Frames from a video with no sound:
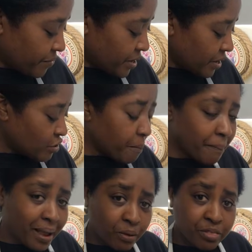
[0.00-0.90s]
and your
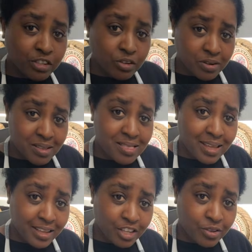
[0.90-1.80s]
mouth is gonna
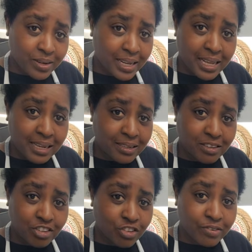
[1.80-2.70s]
thank you. And I can't
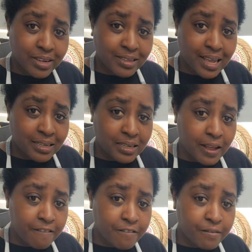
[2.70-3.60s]
stress that enough.